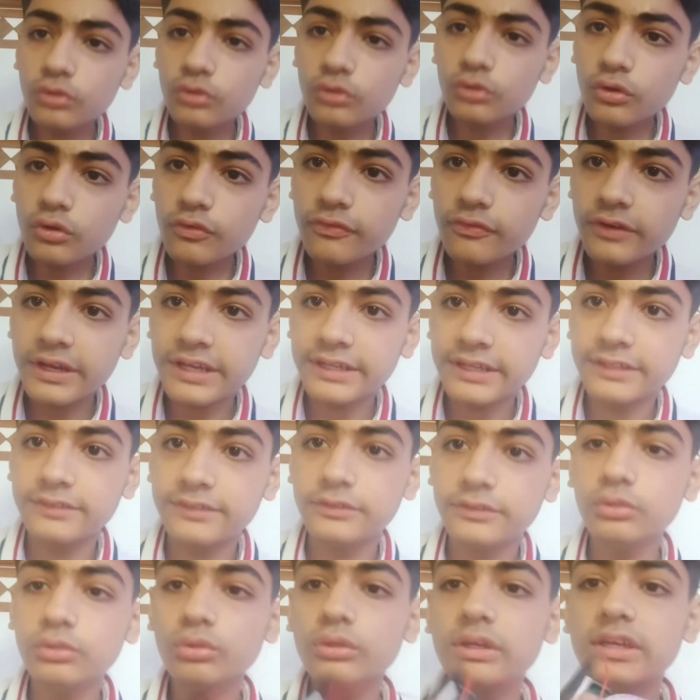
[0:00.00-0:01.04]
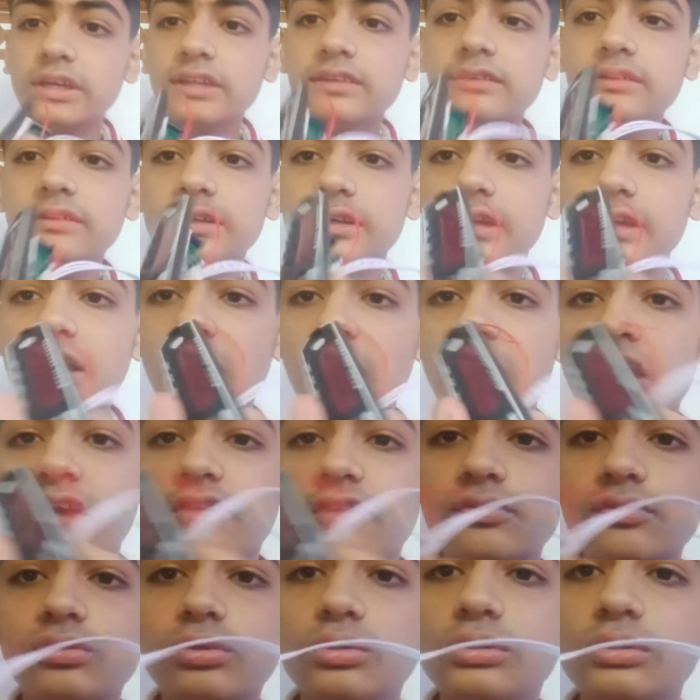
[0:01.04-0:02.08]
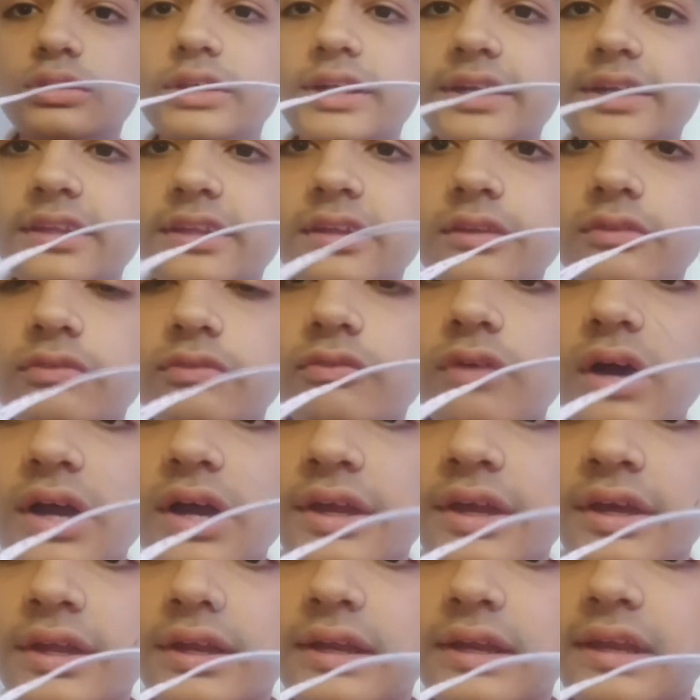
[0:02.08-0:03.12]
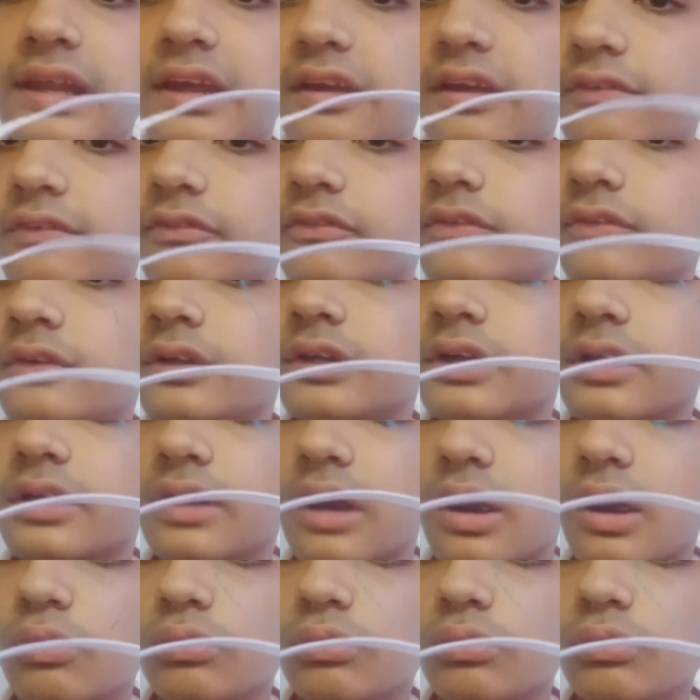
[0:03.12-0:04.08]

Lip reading: Friends, you can see I have soldered this wire left, ground